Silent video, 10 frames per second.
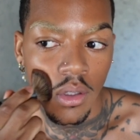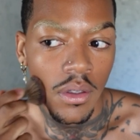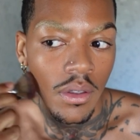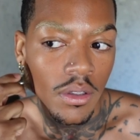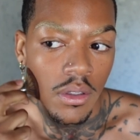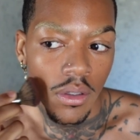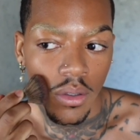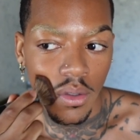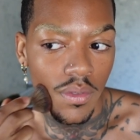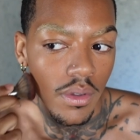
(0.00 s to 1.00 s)

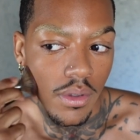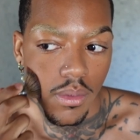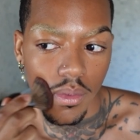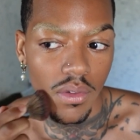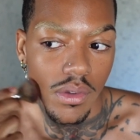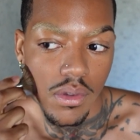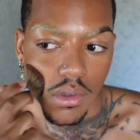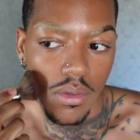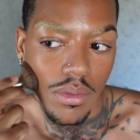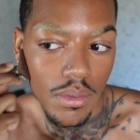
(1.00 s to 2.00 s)
And I don't need him to
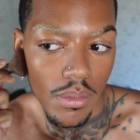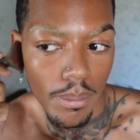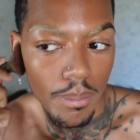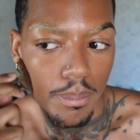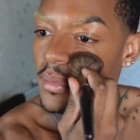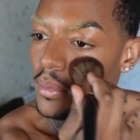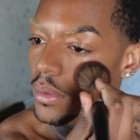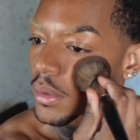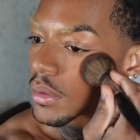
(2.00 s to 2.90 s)
be here for this to be a good